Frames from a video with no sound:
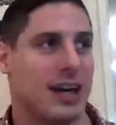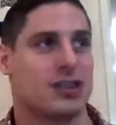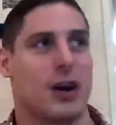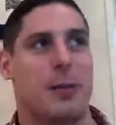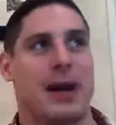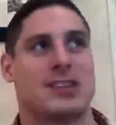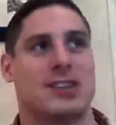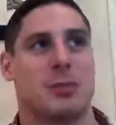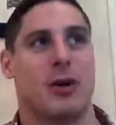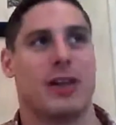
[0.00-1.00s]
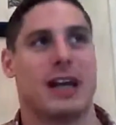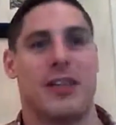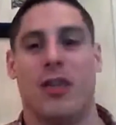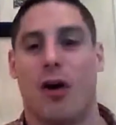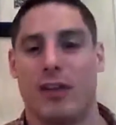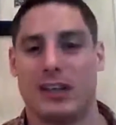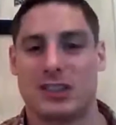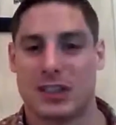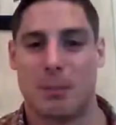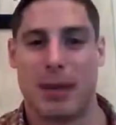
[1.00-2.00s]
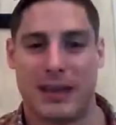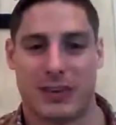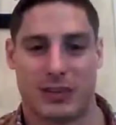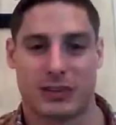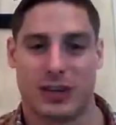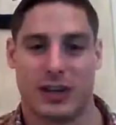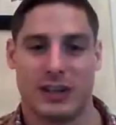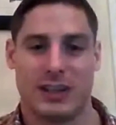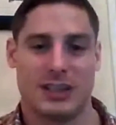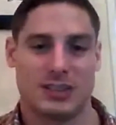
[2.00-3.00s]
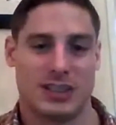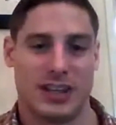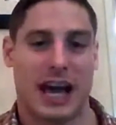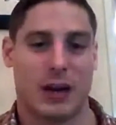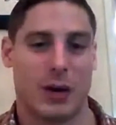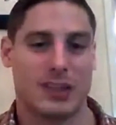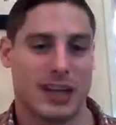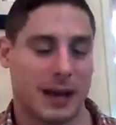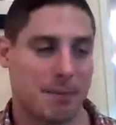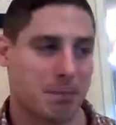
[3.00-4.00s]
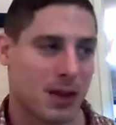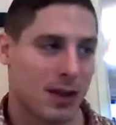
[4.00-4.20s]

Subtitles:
that sort of person's more like a novice competitor sort of scenario, isn't it?